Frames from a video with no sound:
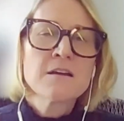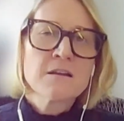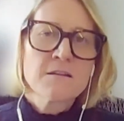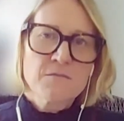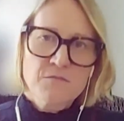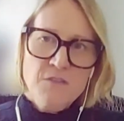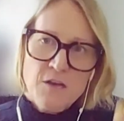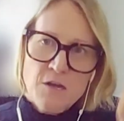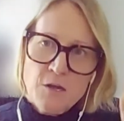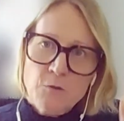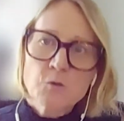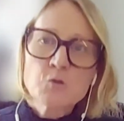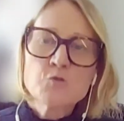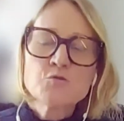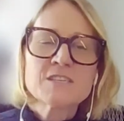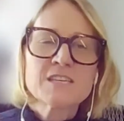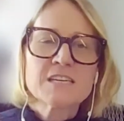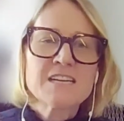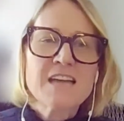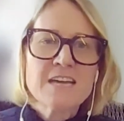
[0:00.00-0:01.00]
the
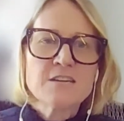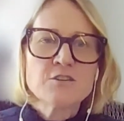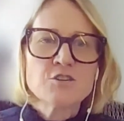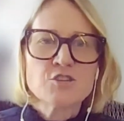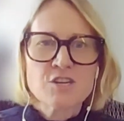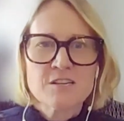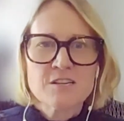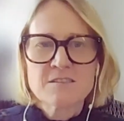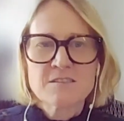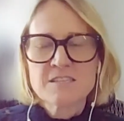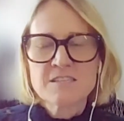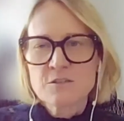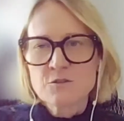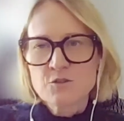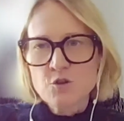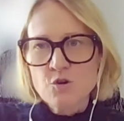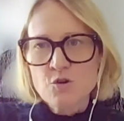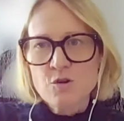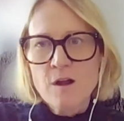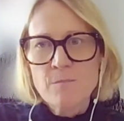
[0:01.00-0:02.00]
hallucinations
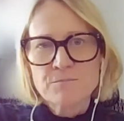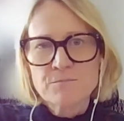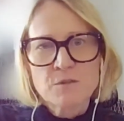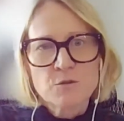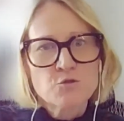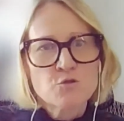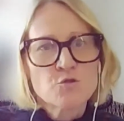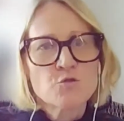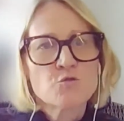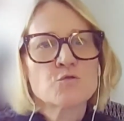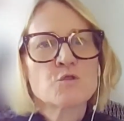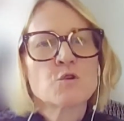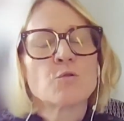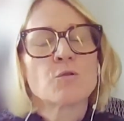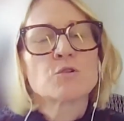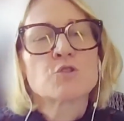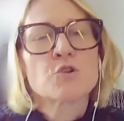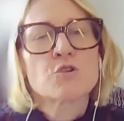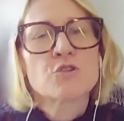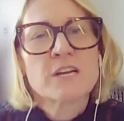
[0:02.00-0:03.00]
and turn up the truth, you
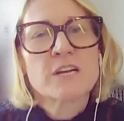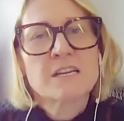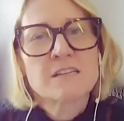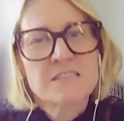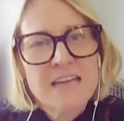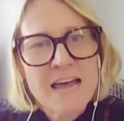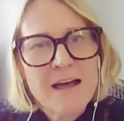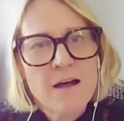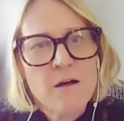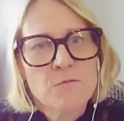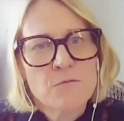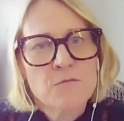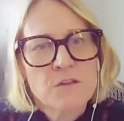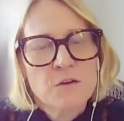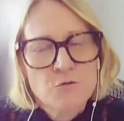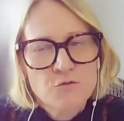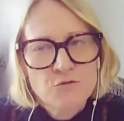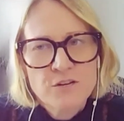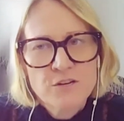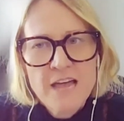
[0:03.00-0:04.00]
are turning down
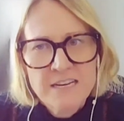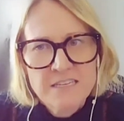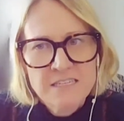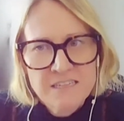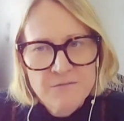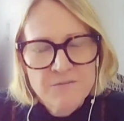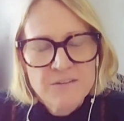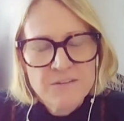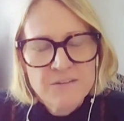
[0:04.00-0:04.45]
the creativity.